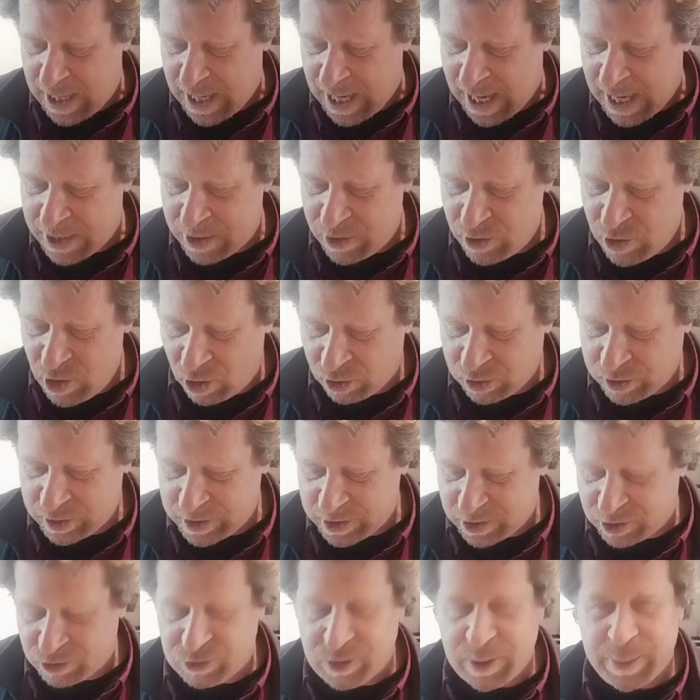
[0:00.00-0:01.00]
and non
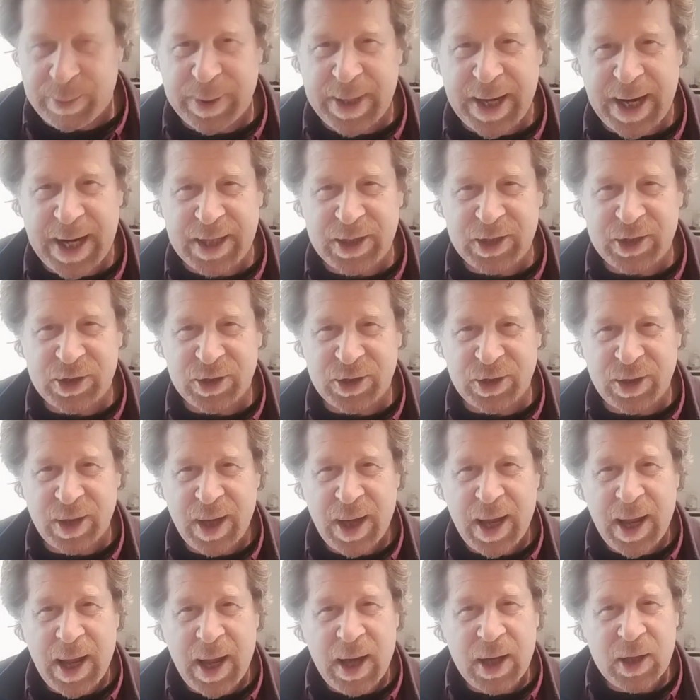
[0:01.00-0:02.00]
discrimination,
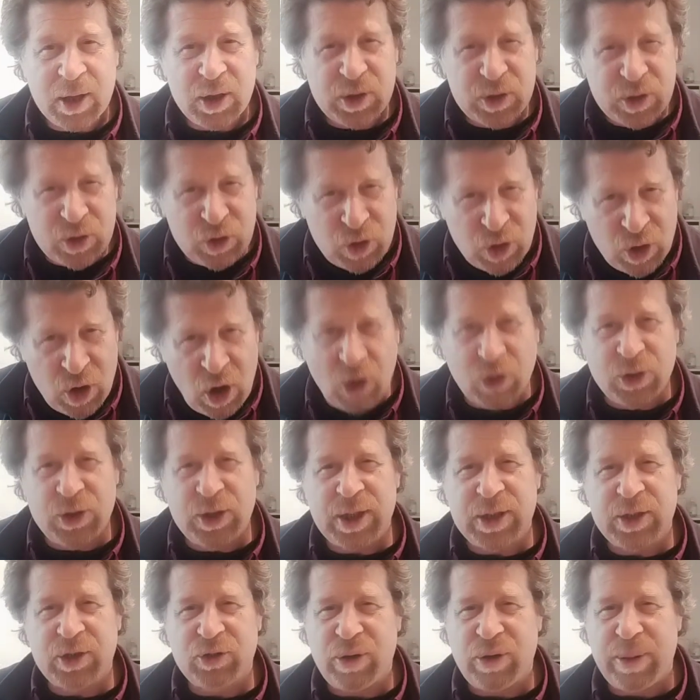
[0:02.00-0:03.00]
non
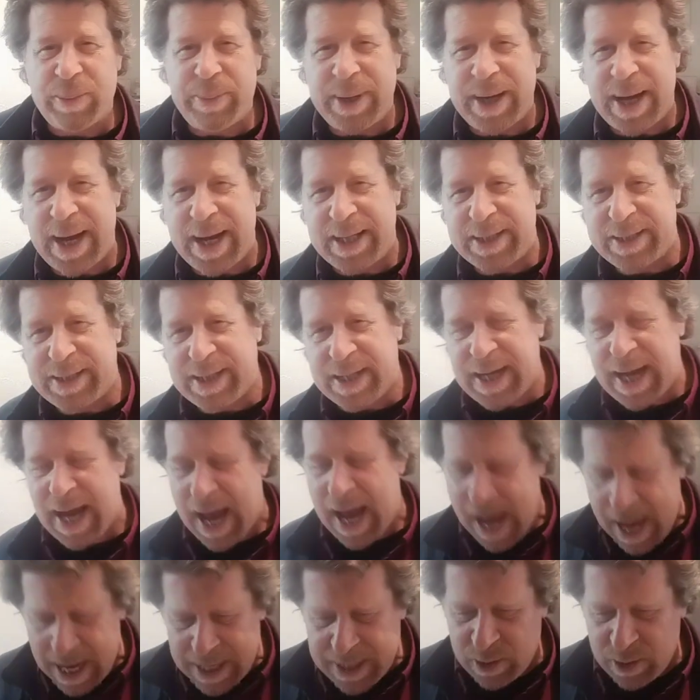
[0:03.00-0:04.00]
discriminating
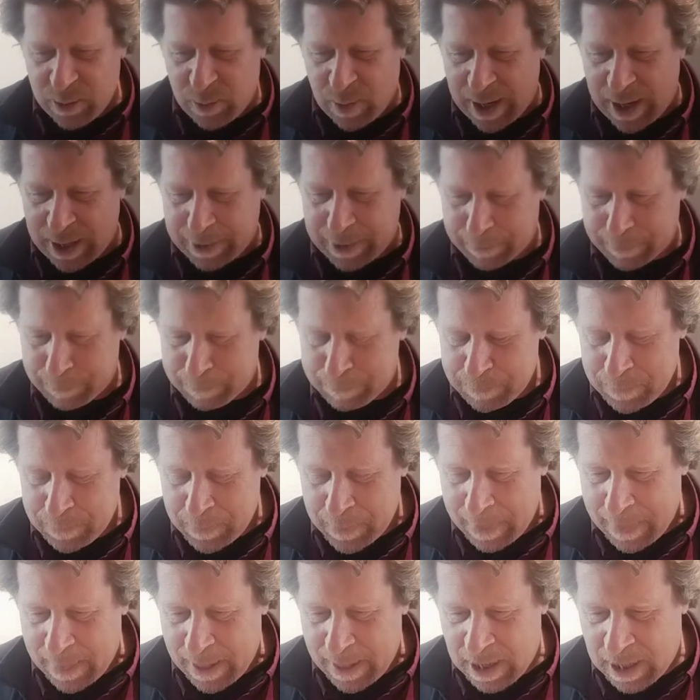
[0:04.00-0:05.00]
anyway.
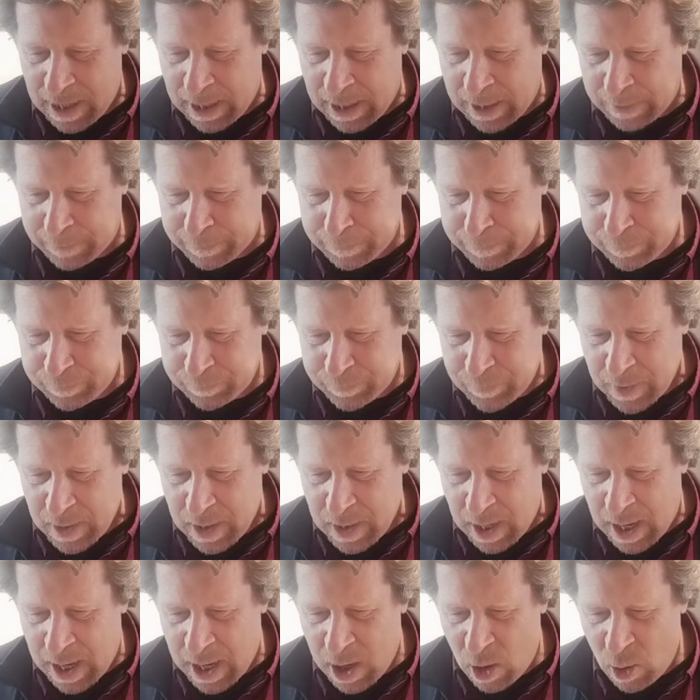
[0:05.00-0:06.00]
Um,
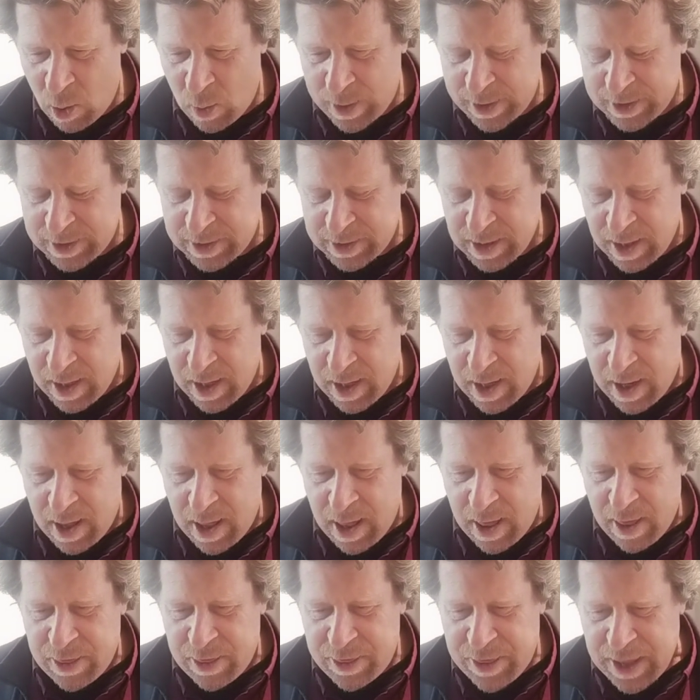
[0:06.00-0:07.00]
I always
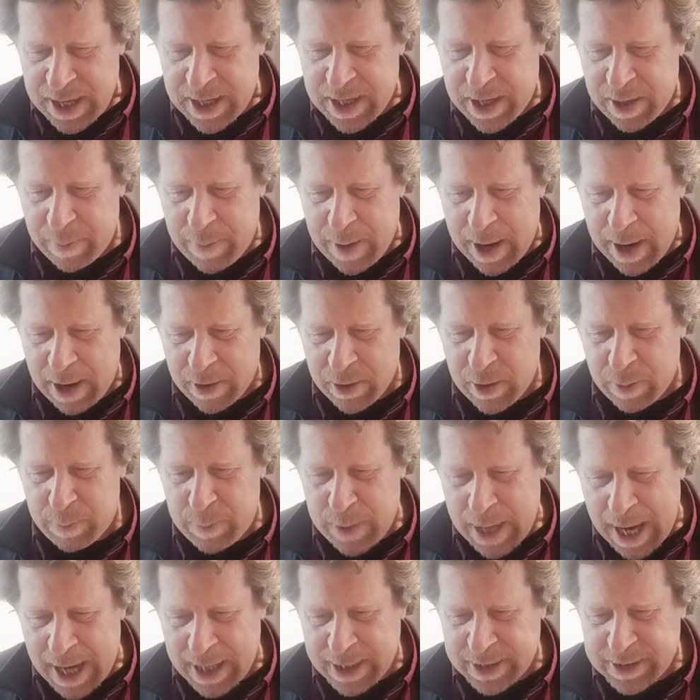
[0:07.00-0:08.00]
Think about the
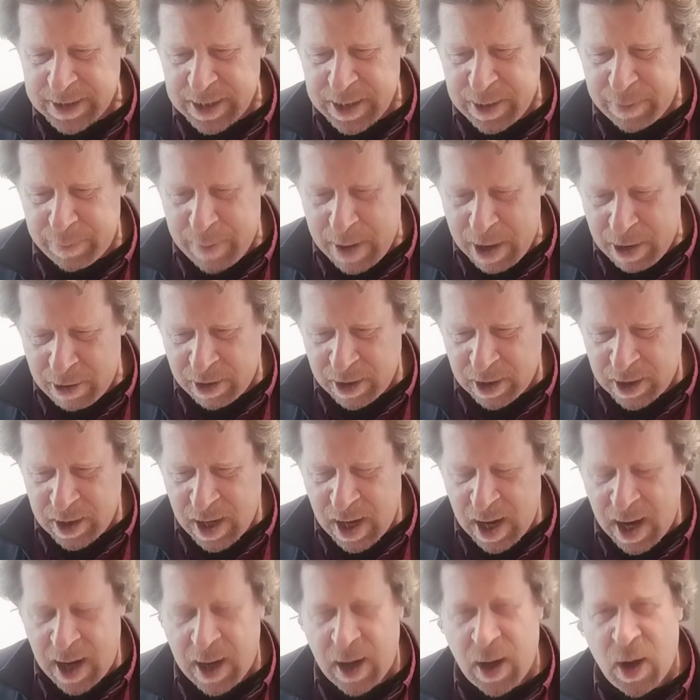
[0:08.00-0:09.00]
blacks in
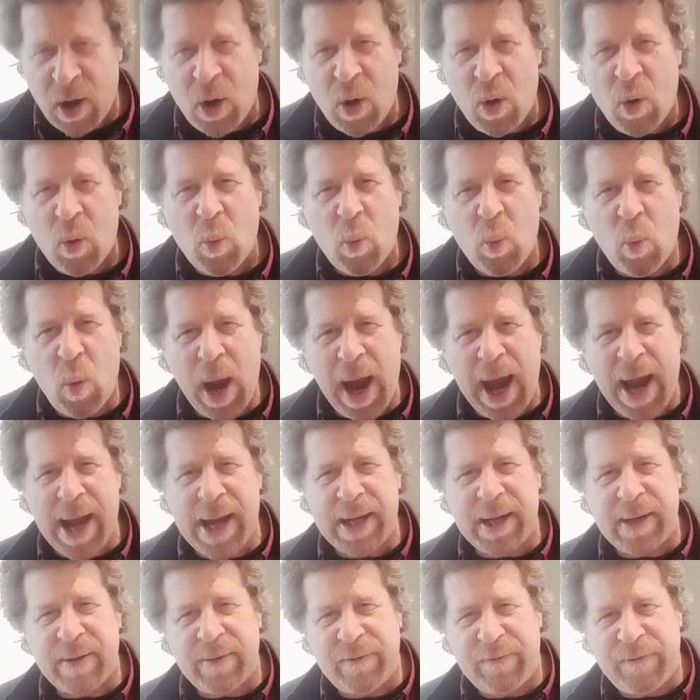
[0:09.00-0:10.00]
America
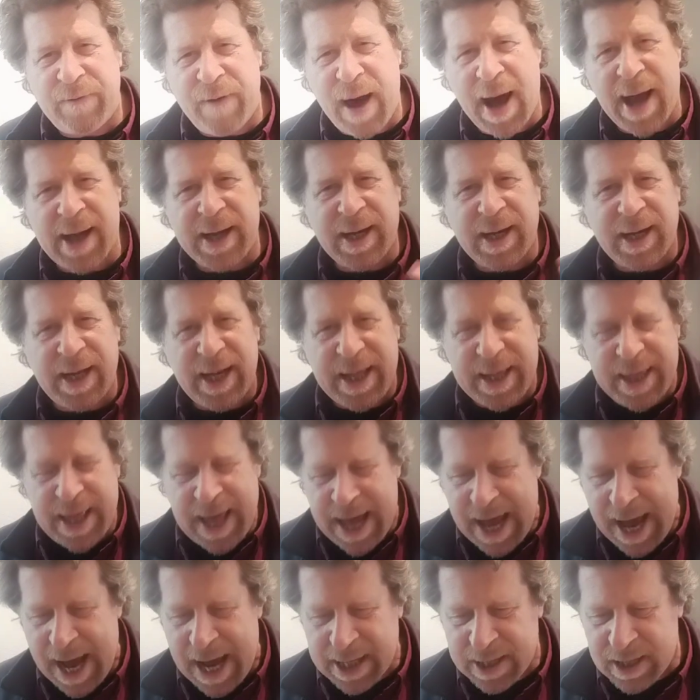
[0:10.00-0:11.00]
when finally
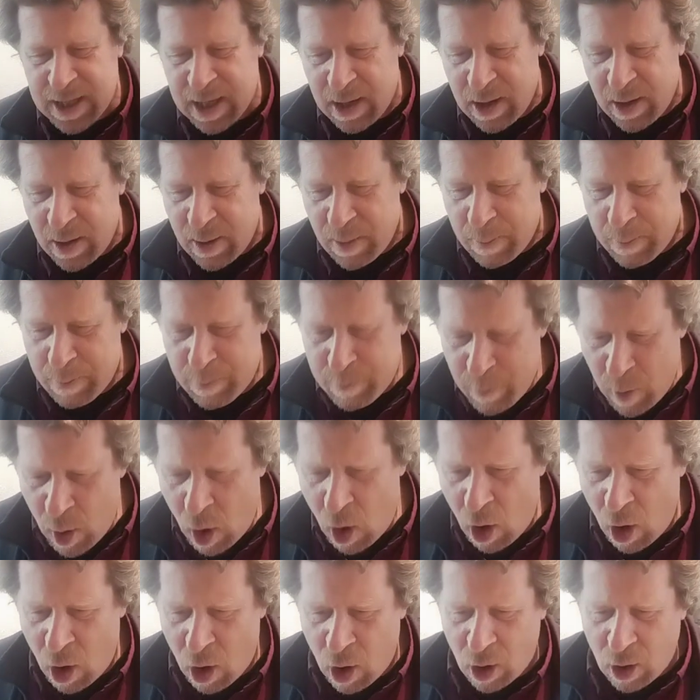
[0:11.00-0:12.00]
they had
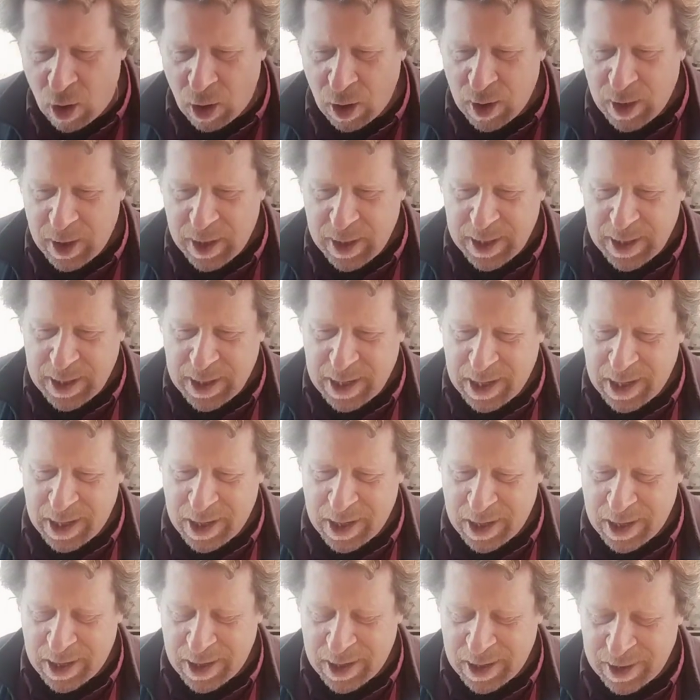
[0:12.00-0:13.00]
more
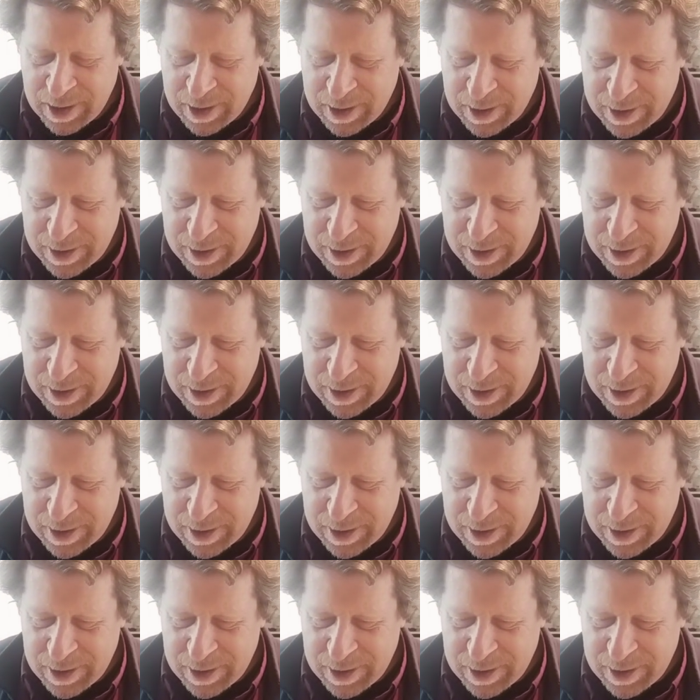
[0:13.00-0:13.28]
uh,